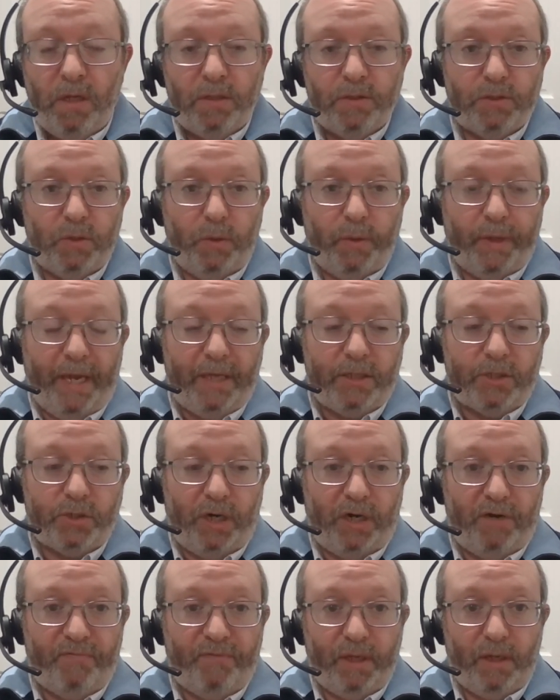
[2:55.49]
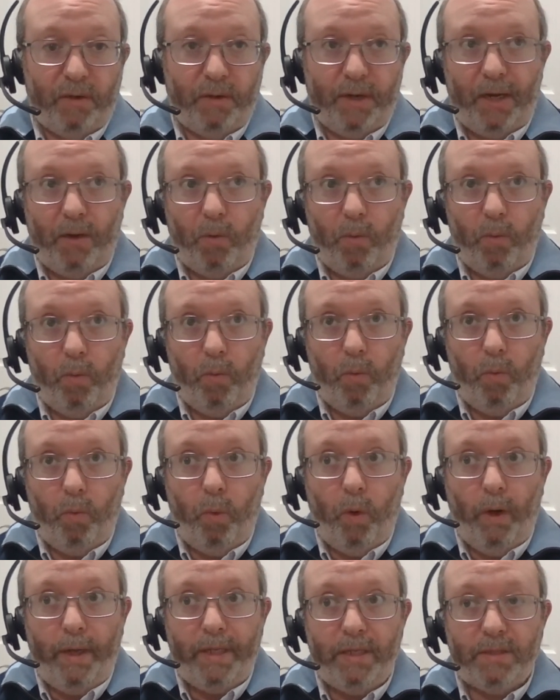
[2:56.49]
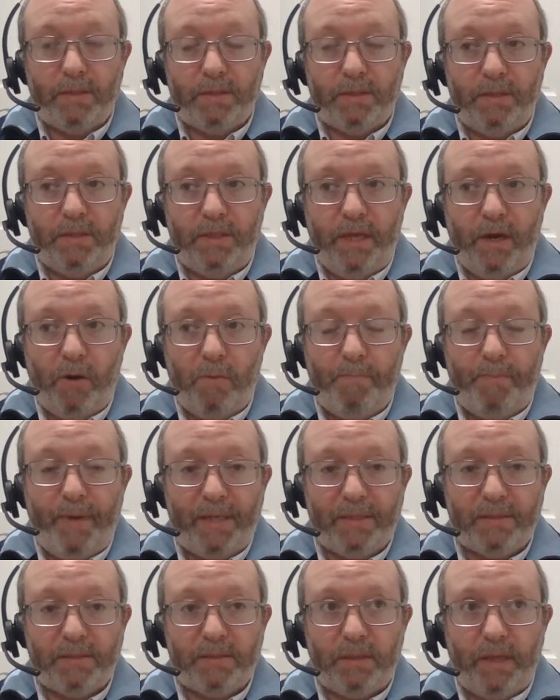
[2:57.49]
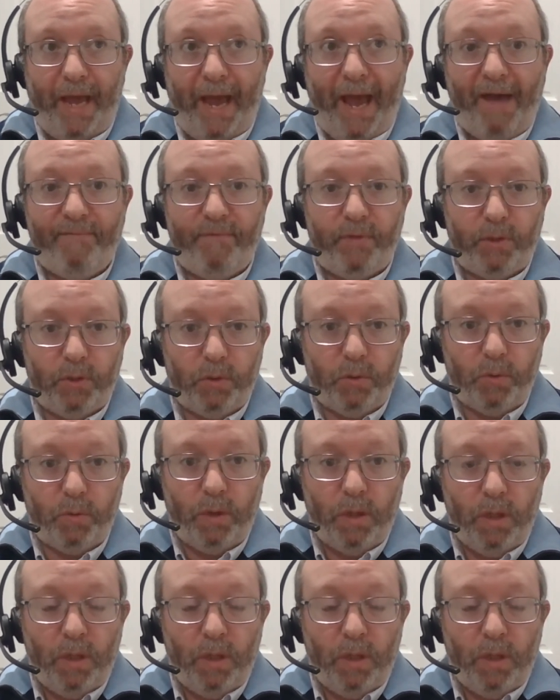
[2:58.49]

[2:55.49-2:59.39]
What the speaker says: So again, trying to figure out what is their best avenue